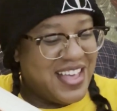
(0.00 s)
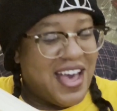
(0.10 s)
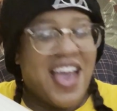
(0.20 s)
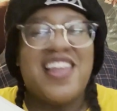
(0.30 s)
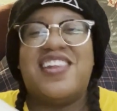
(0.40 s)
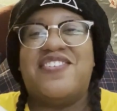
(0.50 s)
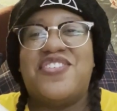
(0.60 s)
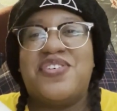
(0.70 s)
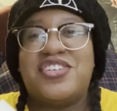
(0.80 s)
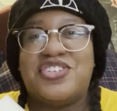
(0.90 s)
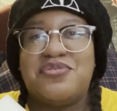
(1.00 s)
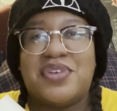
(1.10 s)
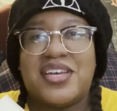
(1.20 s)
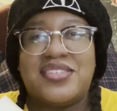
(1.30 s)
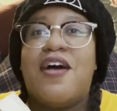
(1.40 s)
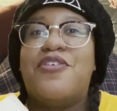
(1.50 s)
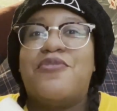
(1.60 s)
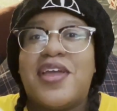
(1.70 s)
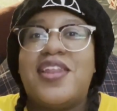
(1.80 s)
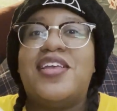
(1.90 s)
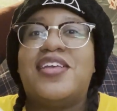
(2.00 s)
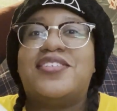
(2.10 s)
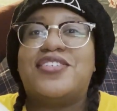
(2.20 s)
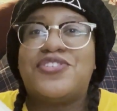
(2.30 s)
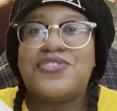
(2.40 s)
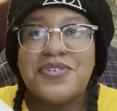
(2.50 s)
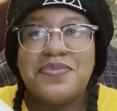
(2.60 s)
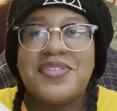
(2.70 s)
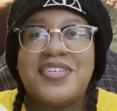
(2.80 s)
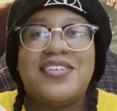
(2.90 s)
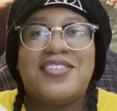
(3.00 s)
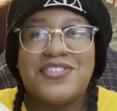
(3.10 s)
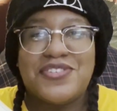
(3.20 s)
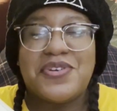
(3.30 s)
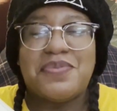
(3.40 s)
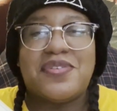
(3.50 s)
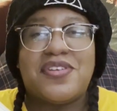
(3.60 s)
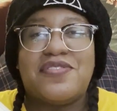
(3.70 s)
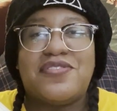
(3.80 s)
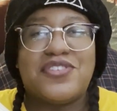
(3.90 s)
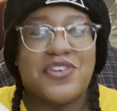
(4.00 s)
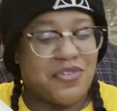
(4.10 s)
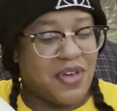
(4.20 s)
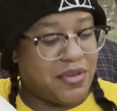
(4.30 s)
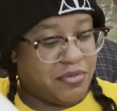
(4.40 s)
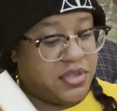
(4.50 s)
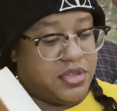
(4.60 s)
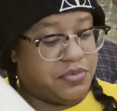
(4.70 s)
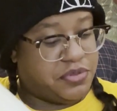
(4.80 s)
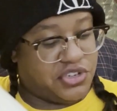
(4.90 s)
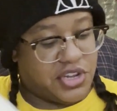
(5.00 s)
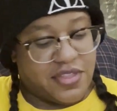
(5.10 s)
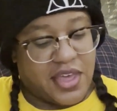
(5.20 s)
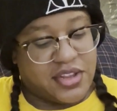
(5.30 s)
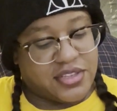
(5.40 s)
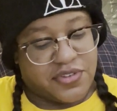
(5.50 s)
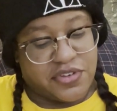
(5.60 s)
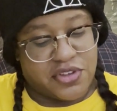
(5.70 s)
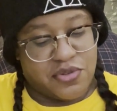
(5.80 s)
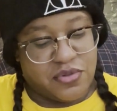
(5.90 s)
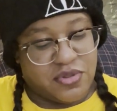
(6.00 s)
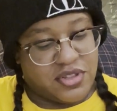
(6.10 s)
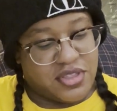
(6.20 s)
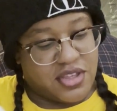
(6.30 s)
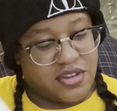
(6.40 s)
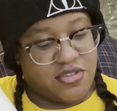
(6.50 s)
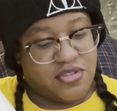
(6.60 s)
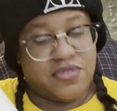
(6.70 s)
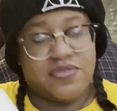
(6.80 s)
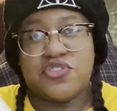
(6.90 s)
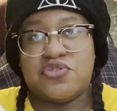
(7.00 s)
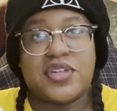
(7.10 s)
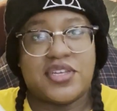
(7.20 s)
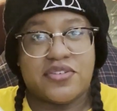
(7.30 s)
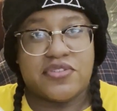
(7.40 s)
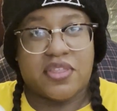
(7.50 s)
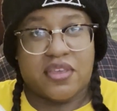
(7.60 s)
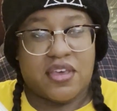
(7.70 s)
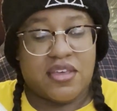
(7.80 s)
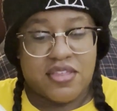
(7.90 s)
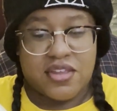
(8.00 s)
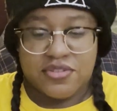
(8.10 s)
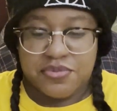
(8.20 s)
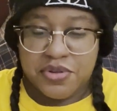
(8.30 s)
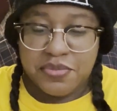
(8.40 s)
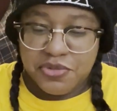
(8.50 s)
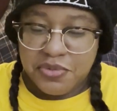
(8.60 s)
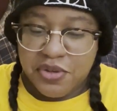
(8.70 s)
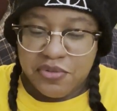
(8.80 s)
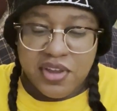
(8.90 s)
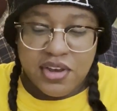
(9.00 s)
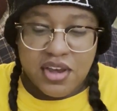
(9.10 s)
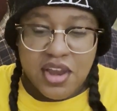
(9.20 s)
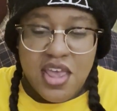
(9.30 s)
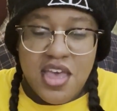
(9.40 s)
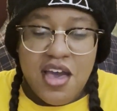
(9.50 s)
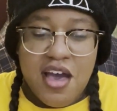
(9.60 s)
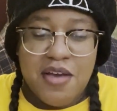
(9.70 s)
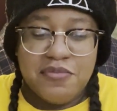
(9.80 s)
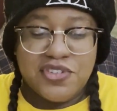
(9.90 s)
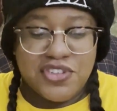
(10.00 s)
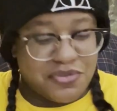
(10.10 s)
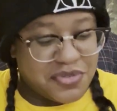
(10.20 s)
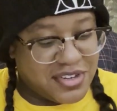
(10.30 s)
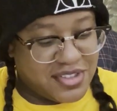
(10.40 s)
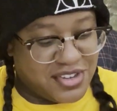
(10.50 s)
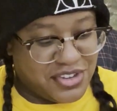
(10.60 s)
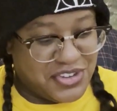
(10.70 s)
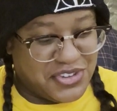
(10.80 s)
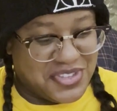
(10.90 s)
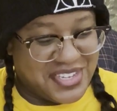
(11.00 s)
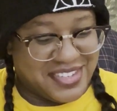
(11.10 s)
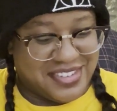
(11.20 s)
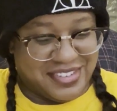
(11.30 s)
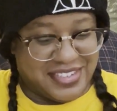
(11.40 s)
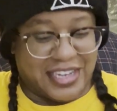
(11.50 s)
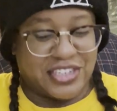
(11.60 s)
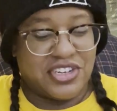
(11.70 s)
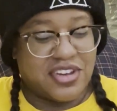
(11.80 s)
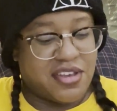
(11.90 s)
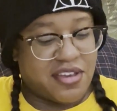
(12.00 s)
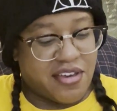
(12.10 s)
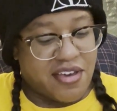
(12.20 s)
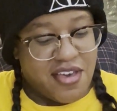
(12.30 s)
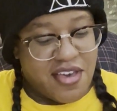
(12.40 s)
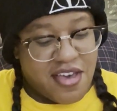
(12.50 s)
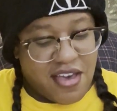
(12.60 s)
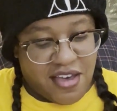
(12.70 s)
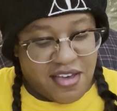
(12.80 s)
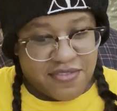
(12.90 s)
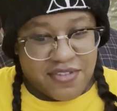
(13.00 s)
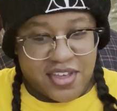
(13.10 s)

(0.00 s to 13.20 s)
I love the way she writes. The writing is extremely descriptive, so I really appreciate that. It's very cool that you can visualize everything that is pretty much being written. I'm just gonna read to you this little section here of